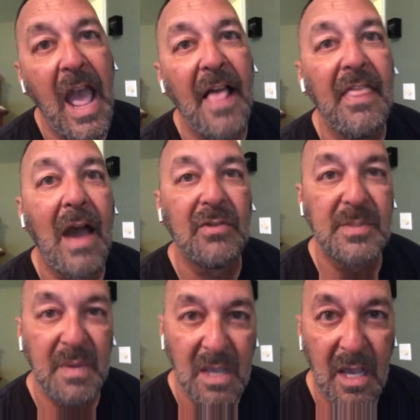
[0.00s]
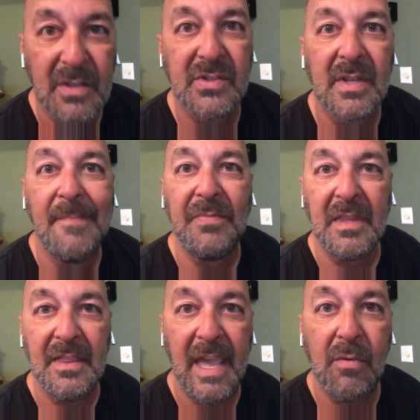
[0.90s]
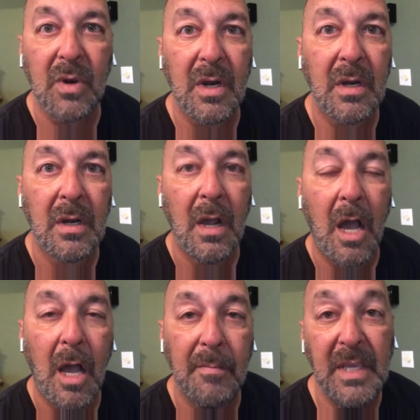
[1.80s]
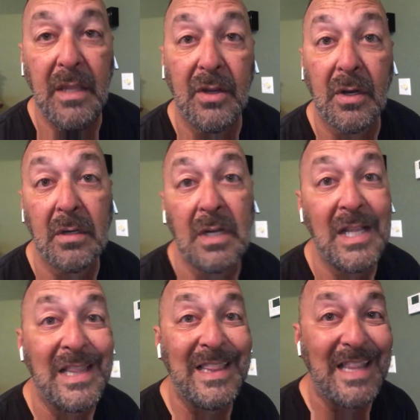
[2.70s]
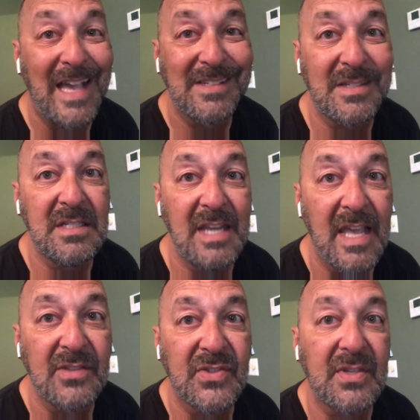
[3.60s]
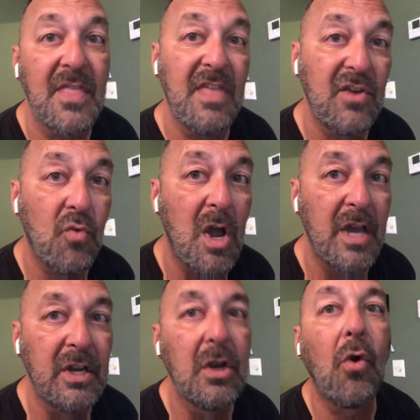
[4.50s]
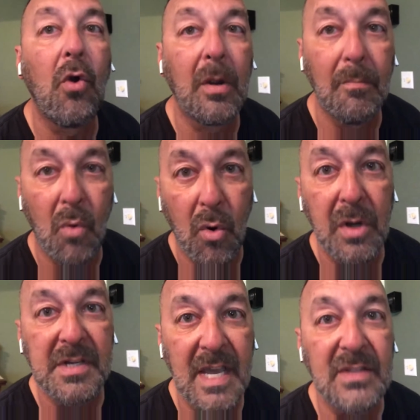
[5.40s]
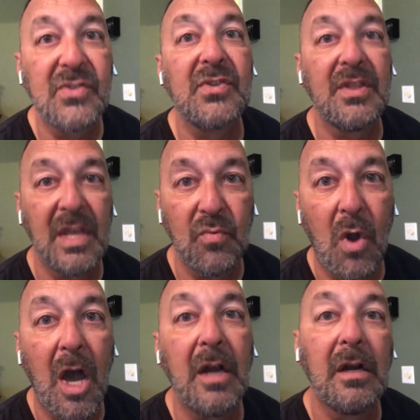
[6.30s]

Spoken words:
And that was because they were either less dense than water or more dense than water.